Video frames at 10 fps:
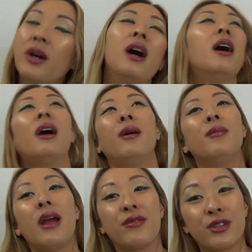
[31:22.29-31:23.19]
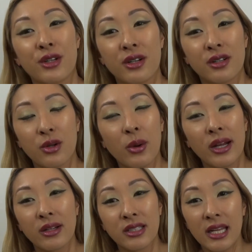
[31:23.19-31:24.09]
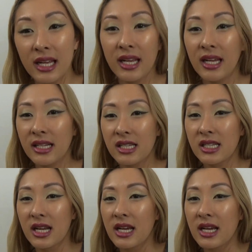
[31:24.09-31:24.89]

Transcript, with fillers: Um, after going out to eat,